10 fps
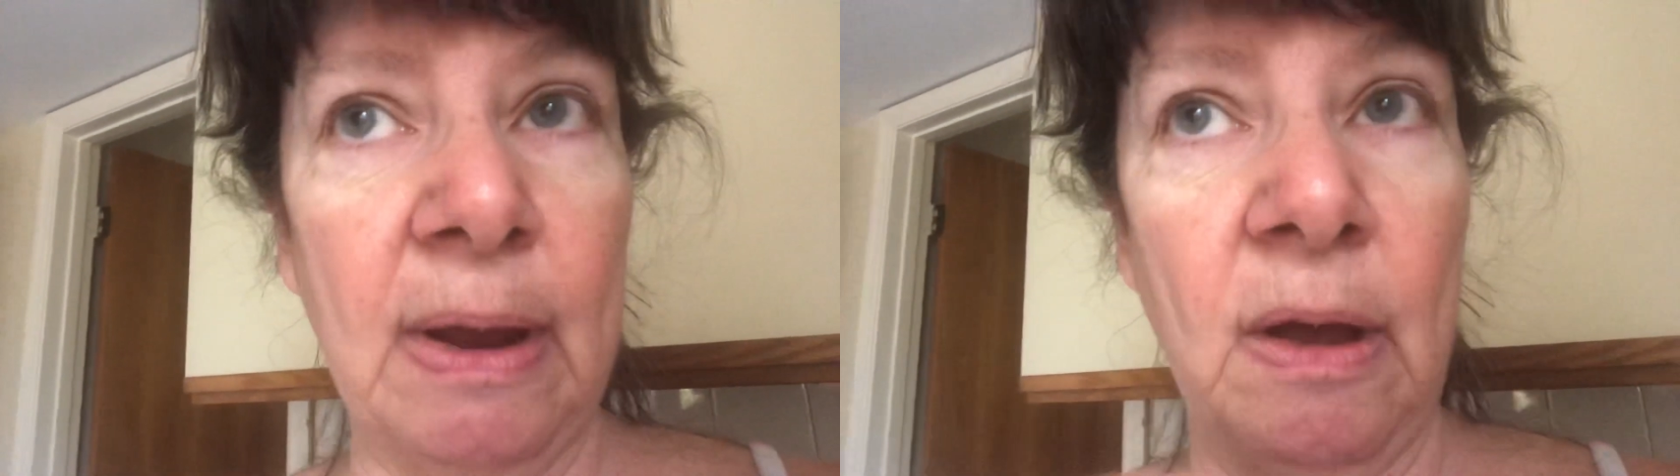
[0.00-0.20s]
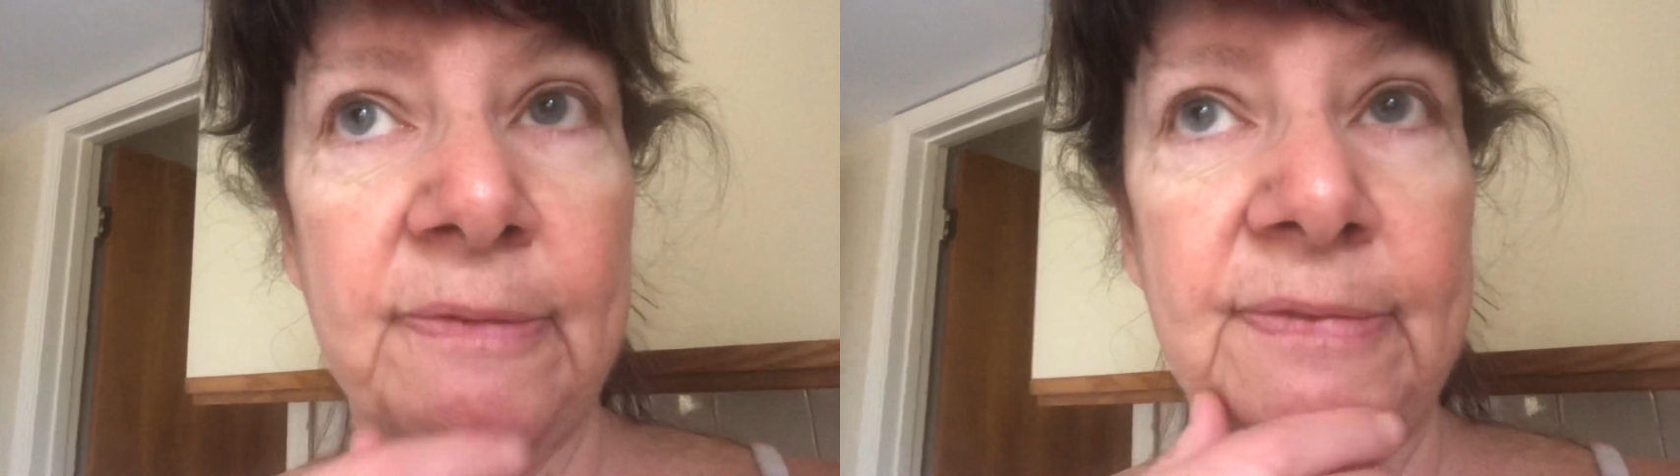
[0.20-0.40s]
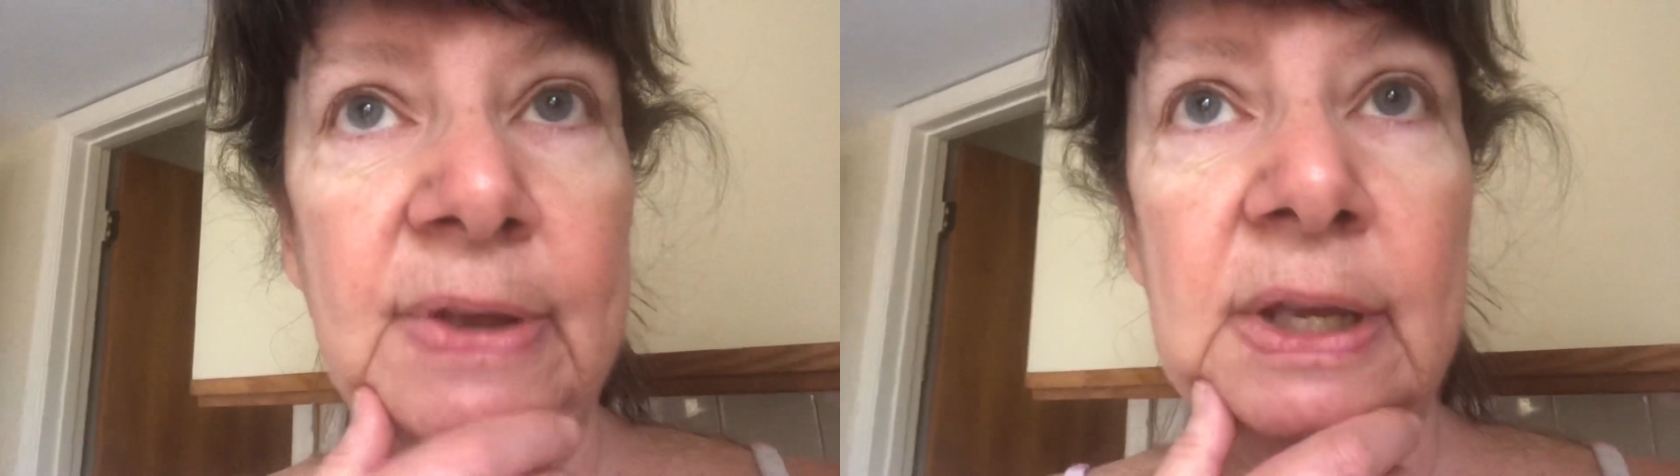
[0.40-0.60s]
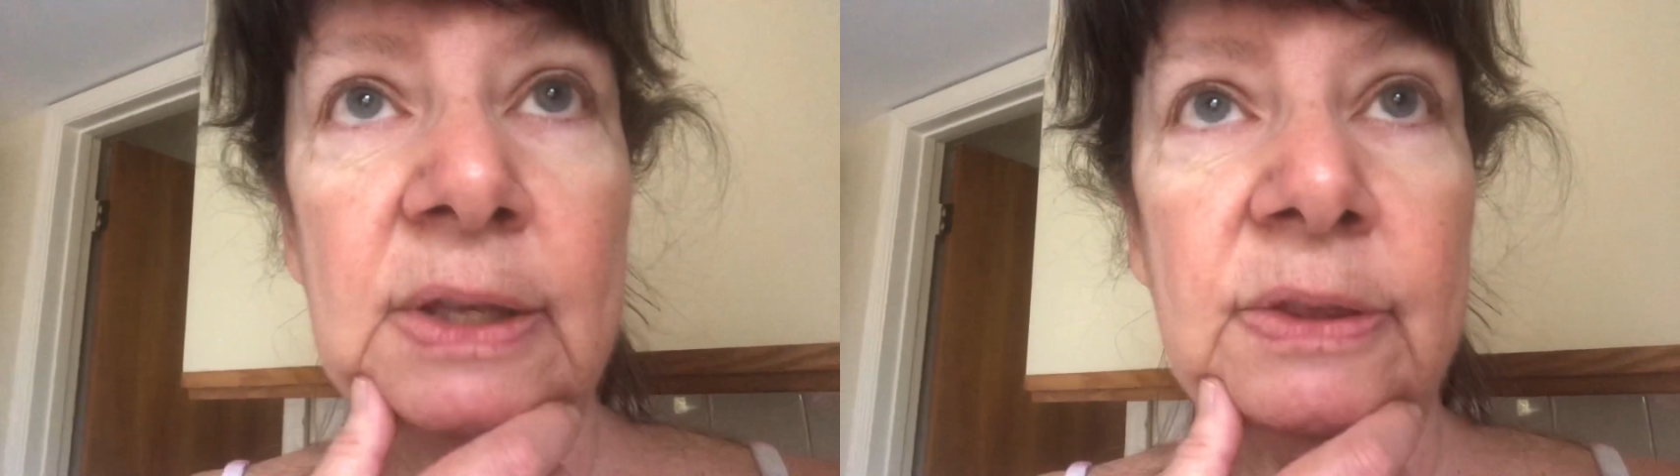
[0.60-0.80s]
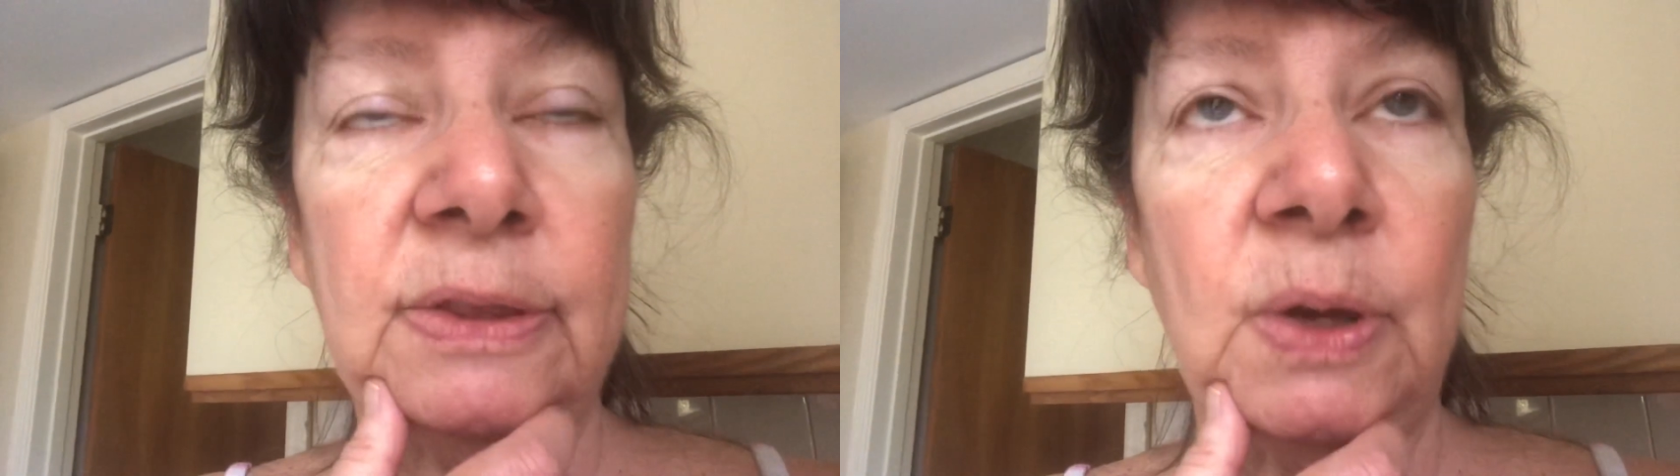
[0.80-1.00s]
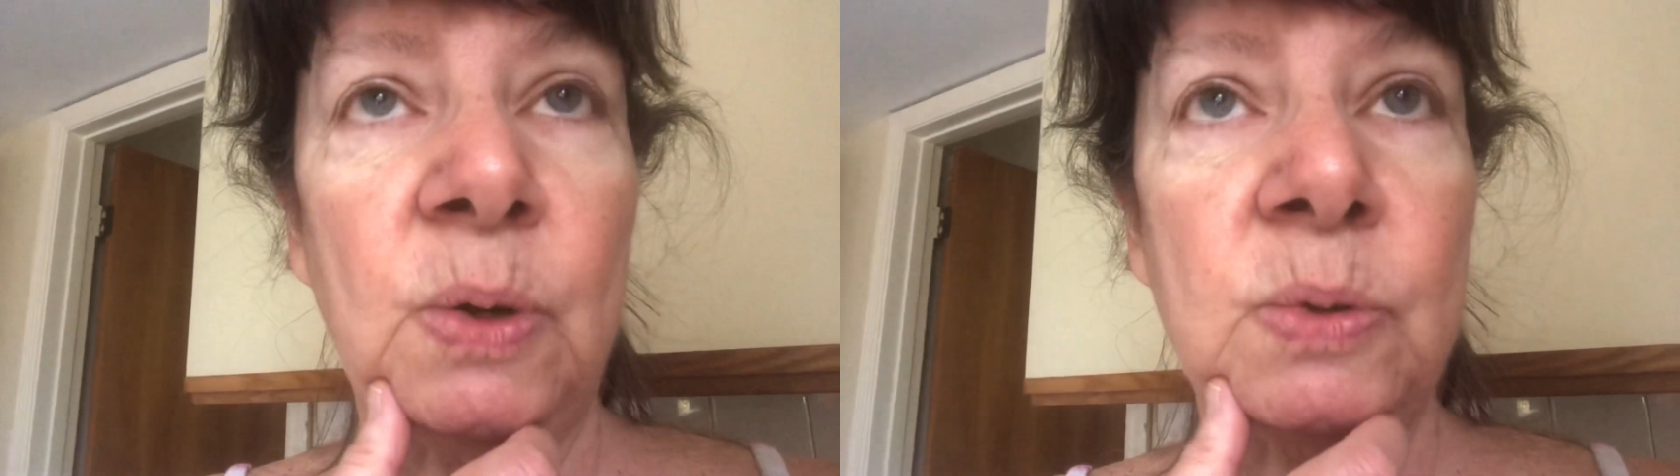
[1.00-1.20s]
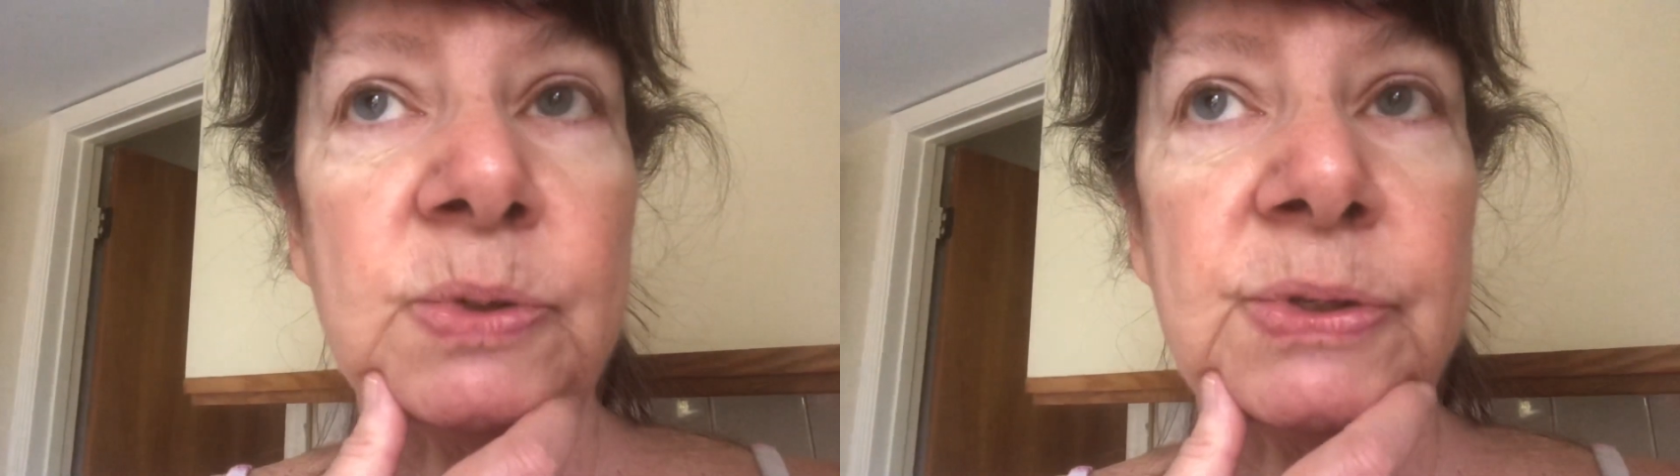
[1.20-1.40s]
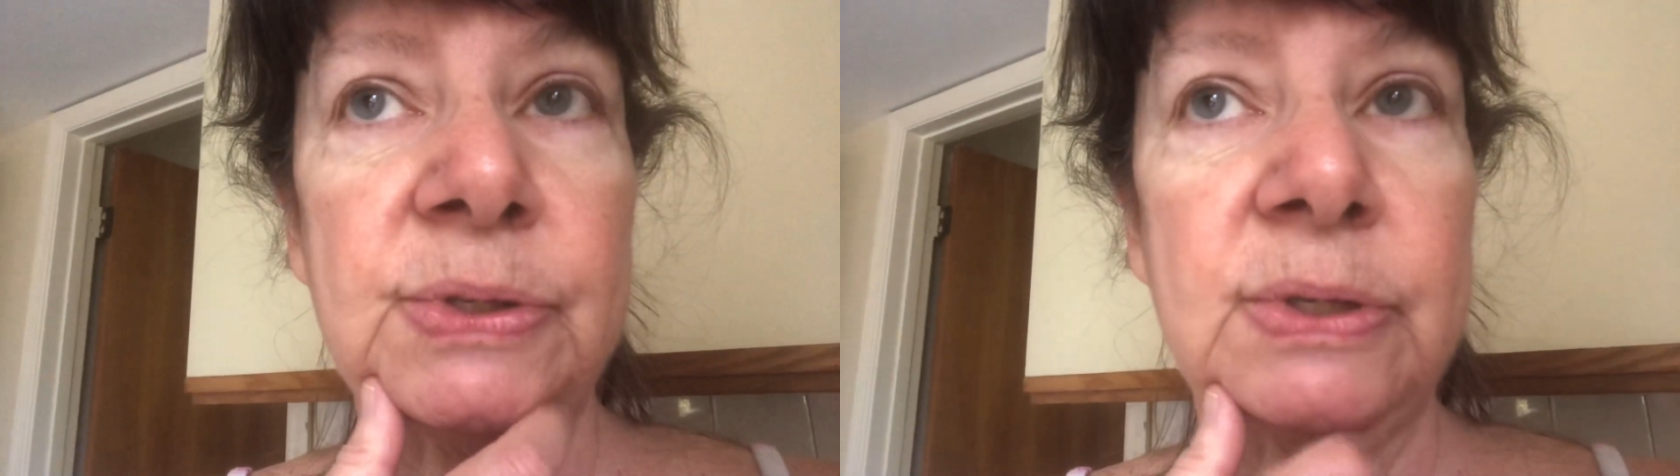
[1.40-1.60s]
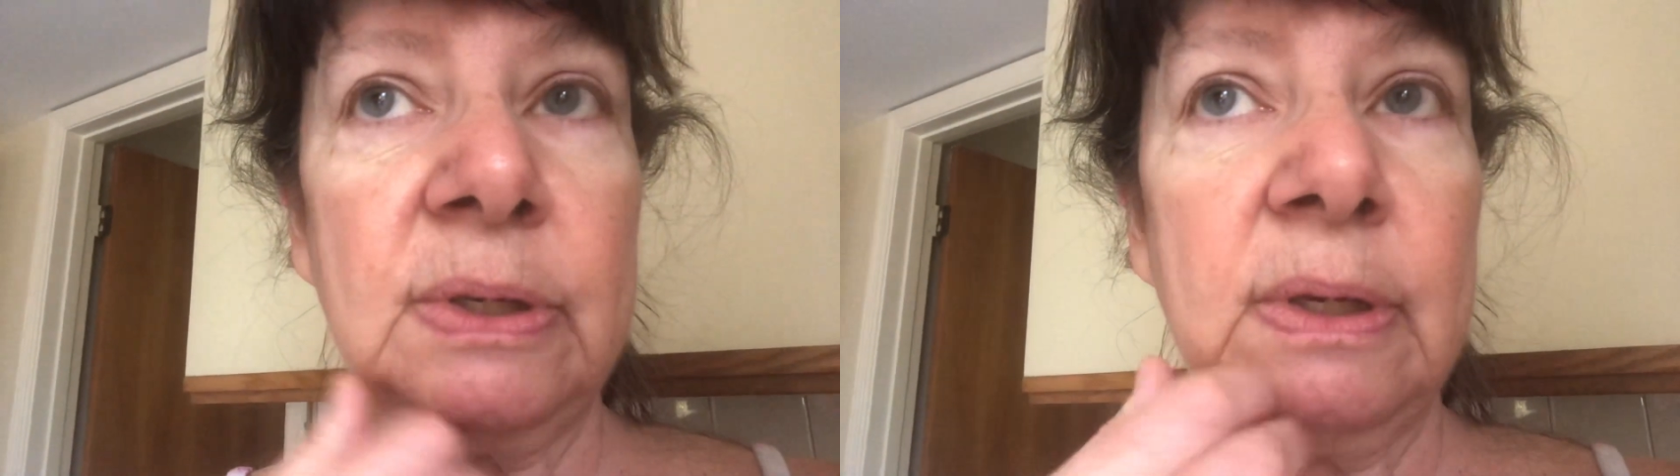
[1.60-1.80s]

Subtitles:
off those